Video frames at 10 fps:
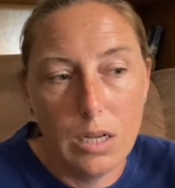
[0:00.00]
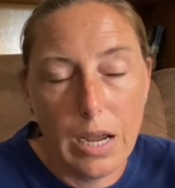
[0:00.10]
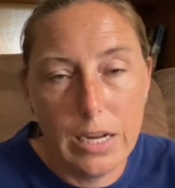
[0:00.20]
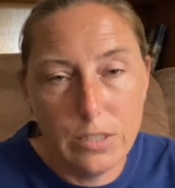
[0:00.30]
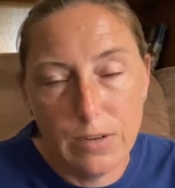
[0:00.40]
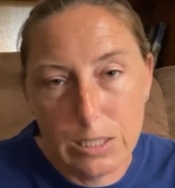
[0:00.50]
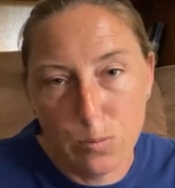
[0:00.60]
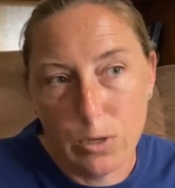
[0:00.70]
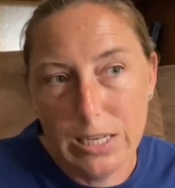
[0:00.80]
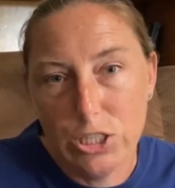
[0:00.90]
Age of
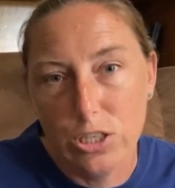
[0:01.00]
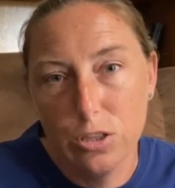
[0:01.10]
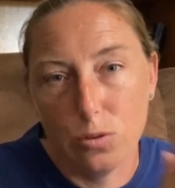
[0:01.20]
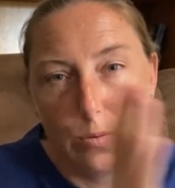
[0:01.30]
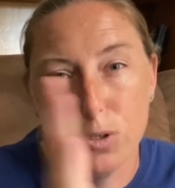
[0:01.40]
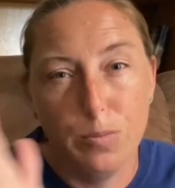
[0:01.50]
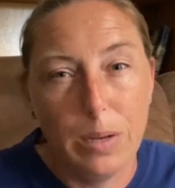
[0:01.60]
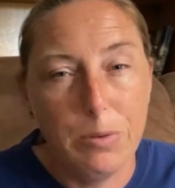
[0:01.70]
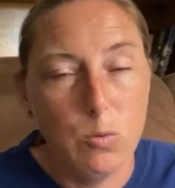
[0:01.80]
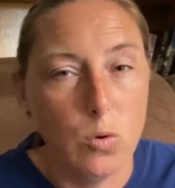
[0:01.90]
Exploration through
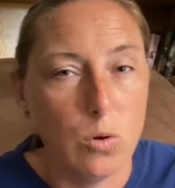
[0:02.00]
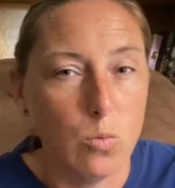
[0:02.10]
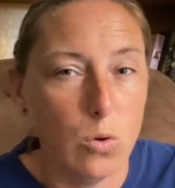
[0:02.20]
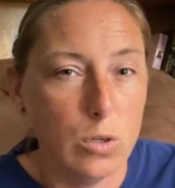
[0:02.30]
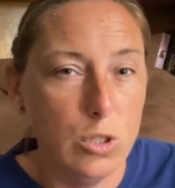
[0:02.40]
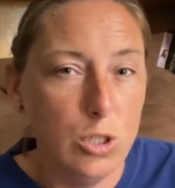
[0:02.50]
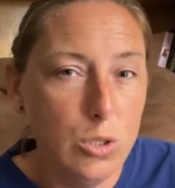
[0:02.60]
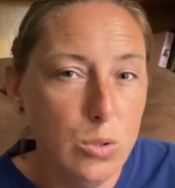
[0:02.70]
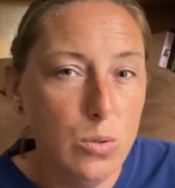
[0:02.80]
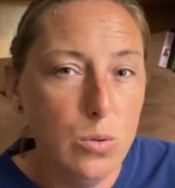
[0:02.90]
maybe World War
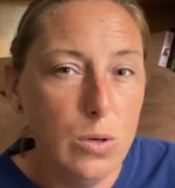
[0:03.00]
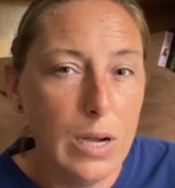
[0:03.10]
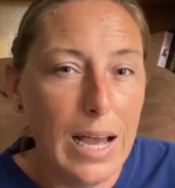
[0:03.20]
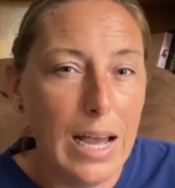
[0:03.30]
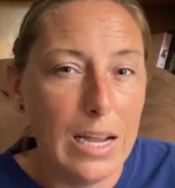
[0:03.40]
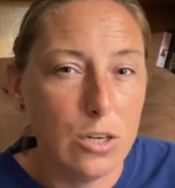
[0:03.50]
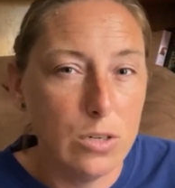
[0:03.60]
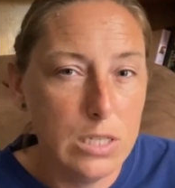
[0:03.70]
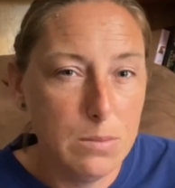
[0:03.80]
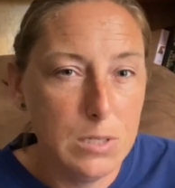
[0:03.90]
II at
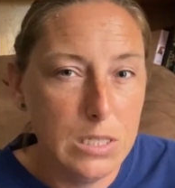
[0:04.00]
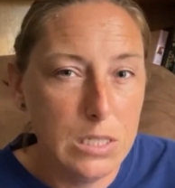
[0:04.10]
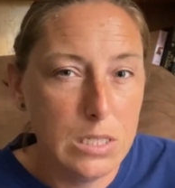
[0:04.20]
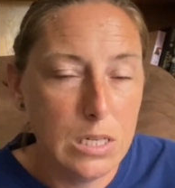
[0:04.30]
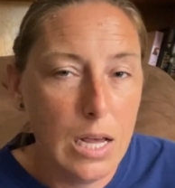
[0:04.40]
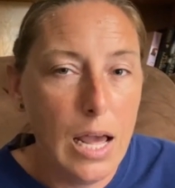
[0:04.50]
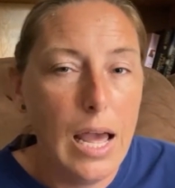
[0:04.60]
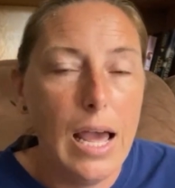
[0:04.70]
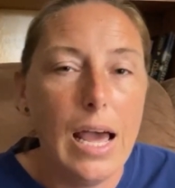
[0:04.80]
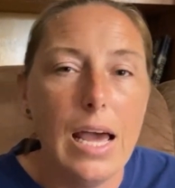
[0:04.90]
Christmas.
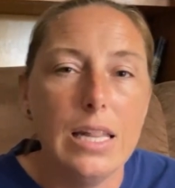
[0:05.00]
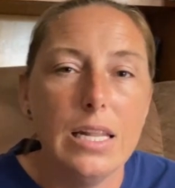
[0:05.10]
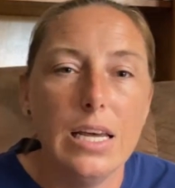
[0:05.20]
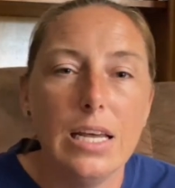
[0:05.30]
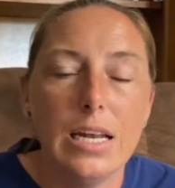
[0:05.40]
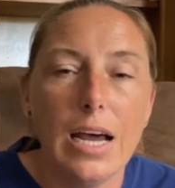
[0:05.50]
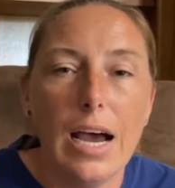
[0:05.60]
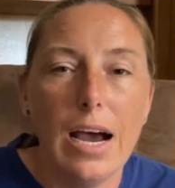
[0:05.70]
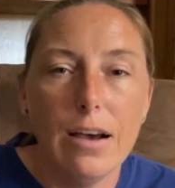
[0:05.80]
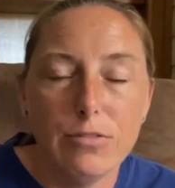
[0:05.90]
And then
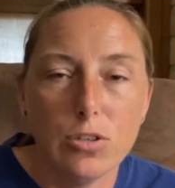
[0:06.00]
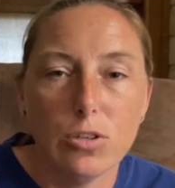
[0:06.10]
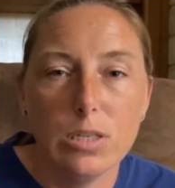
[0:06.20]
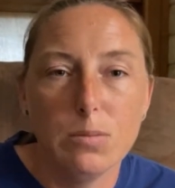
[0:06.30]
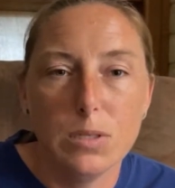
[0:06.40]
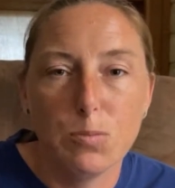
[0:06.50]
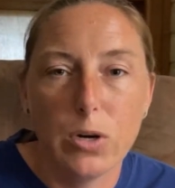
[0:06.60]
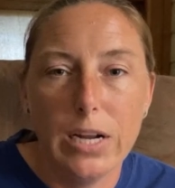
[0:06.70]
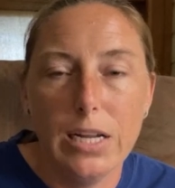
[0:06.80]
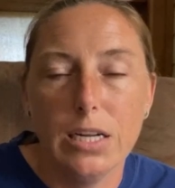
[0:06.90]
after Christmas
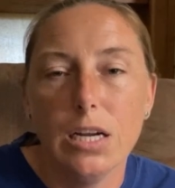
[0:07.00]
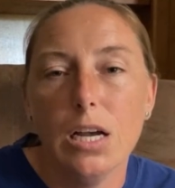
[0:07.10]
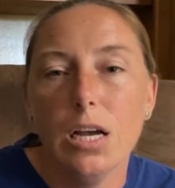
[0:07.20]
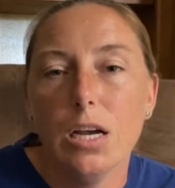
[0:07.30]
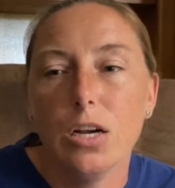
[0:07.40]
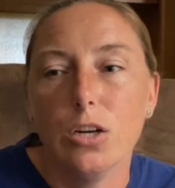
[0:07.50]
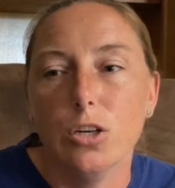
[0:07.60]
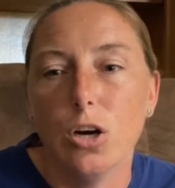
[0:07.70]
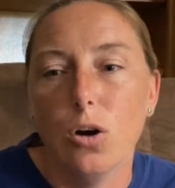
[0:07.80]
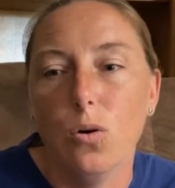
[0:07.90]
break,
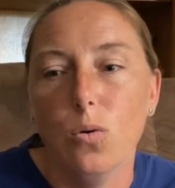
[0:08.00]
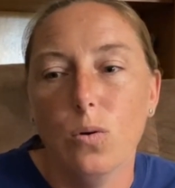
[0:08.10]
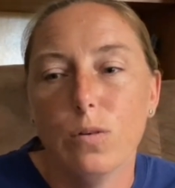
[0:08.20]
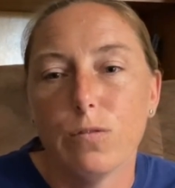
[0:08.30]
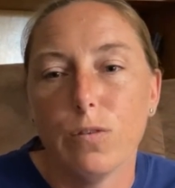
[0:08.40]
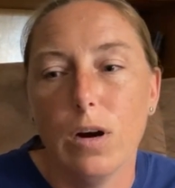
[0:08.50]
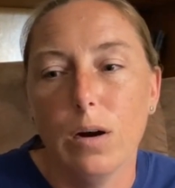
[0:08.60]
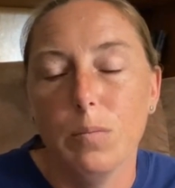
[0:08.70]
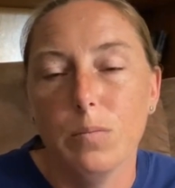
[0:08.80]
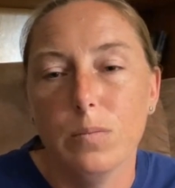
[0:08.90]
go
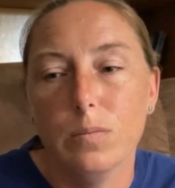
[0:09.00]
from,